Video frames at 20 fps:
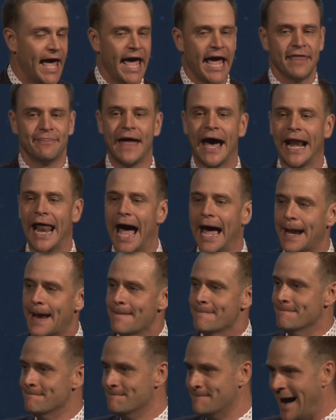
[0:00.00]
that I
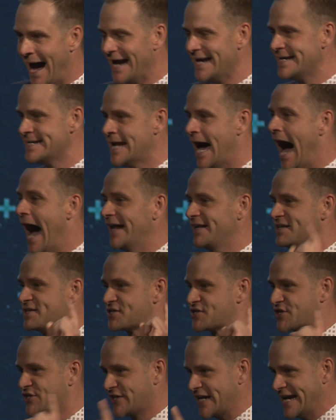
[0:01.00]
might not
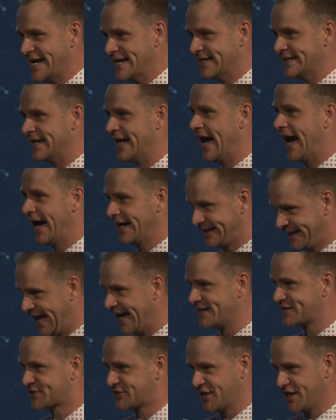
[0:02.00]
sin
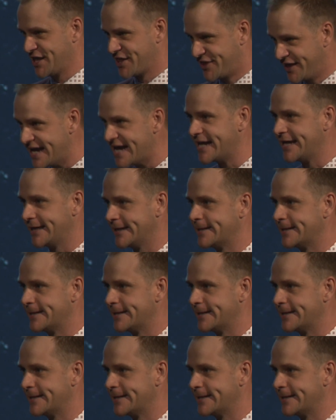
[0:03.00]
against thee